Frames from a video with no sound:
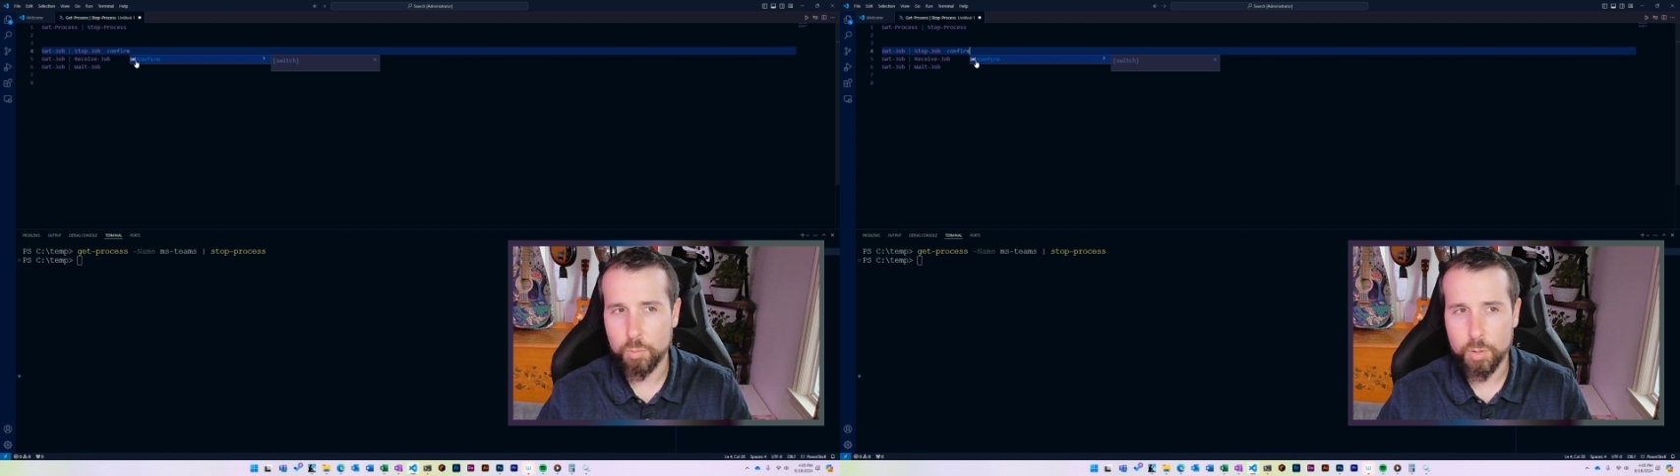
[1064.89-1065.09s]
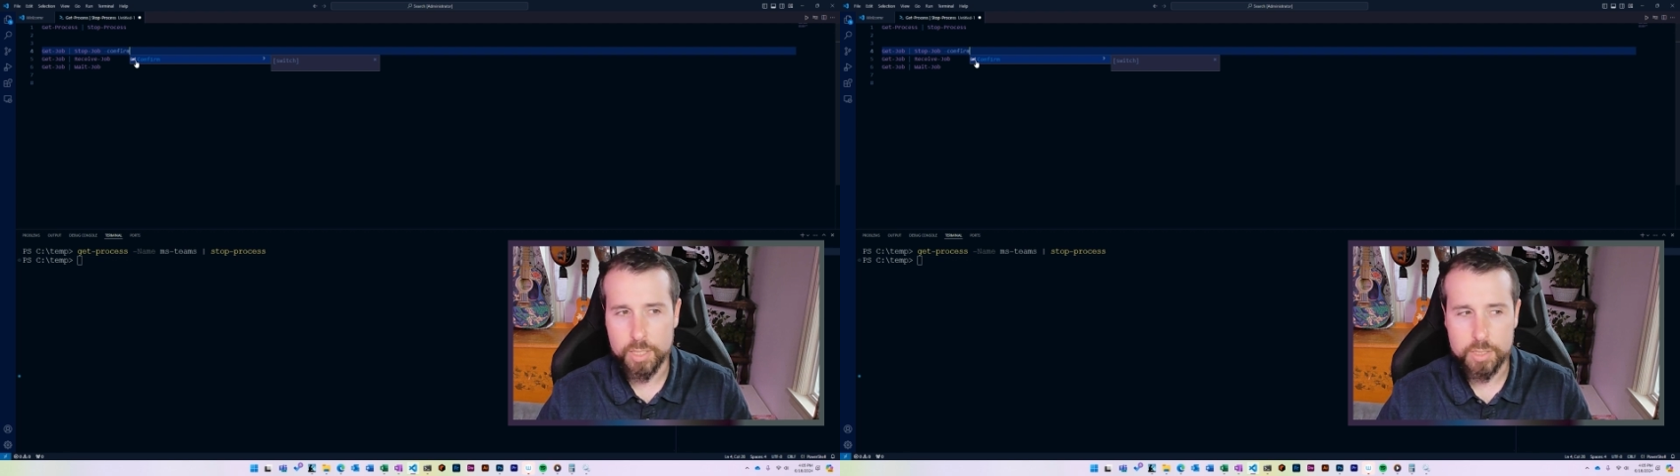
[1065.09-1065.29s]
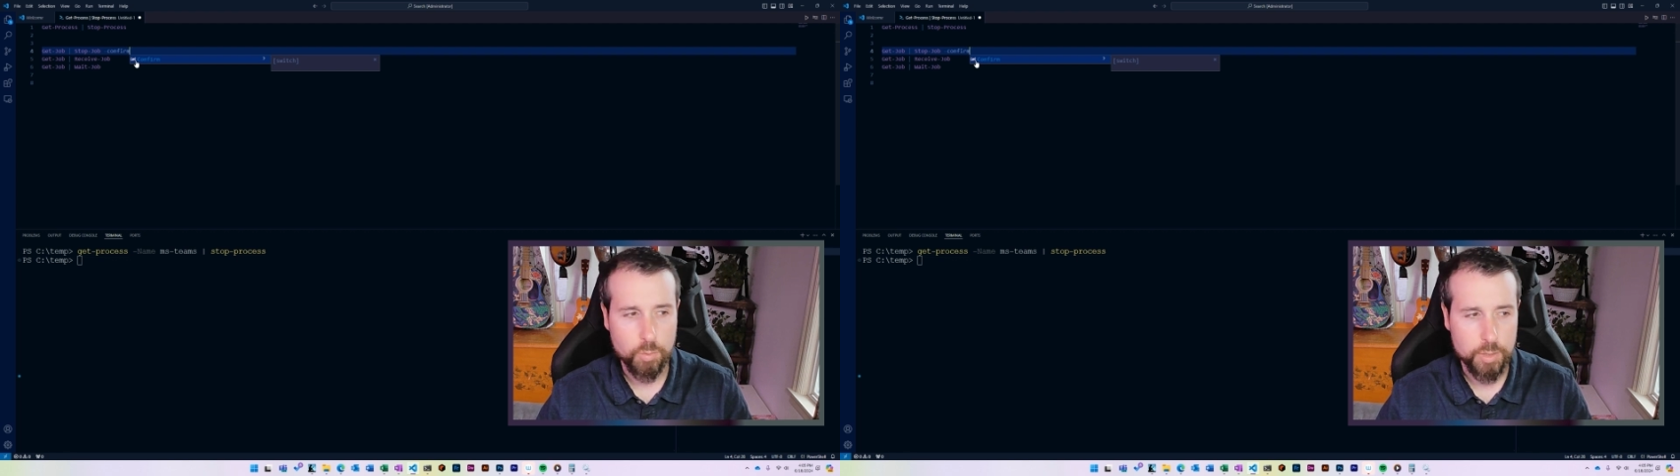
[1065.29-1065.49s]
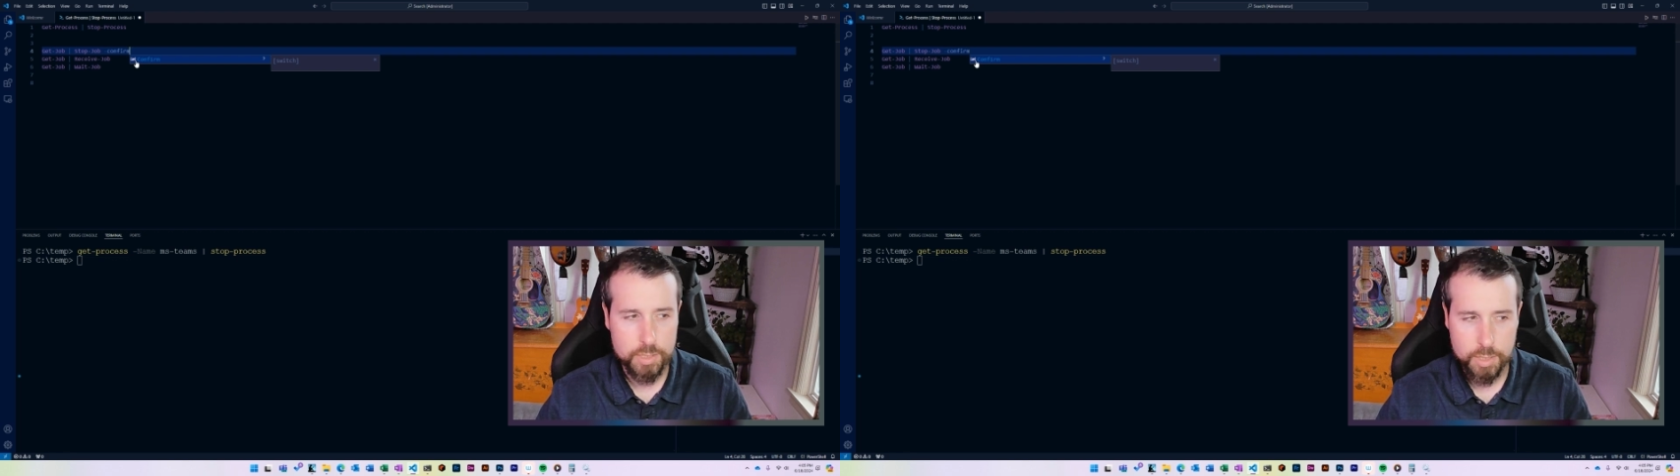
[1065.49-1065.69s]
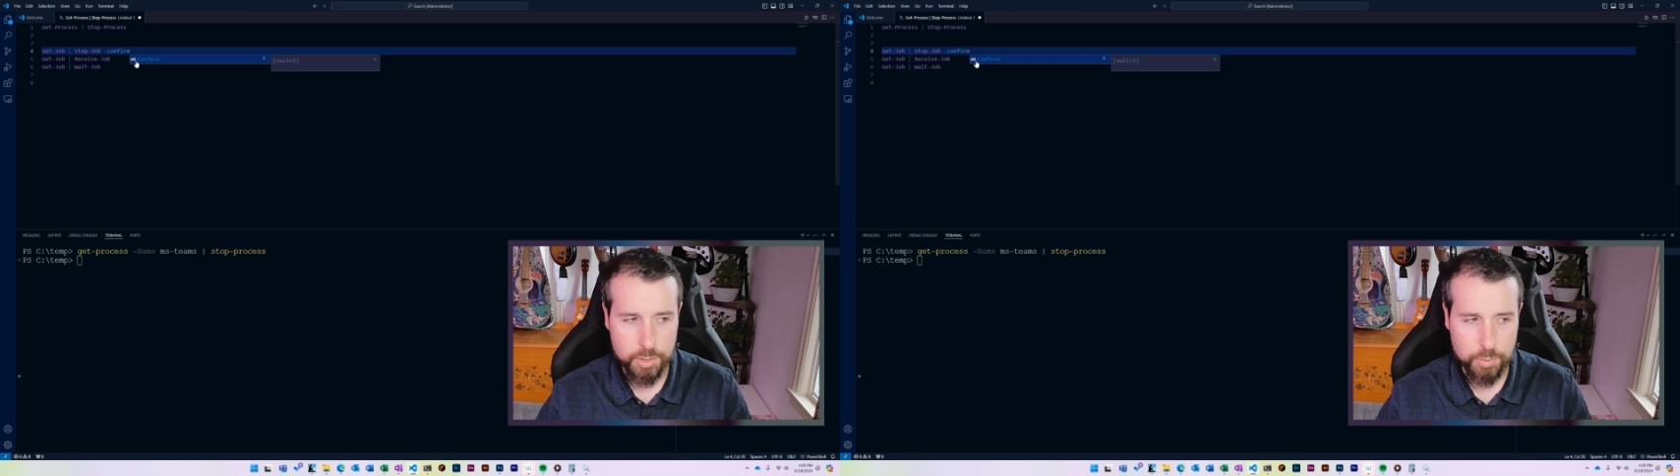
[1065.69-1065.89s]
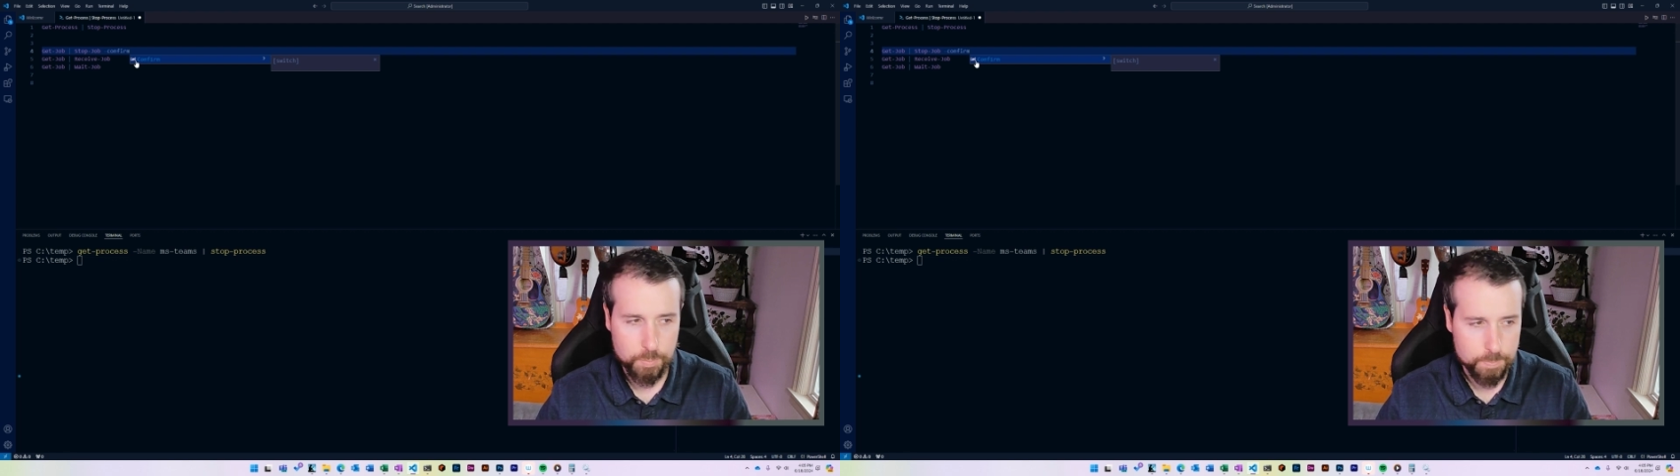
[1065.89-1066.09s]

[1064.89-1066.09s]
what it's going to do.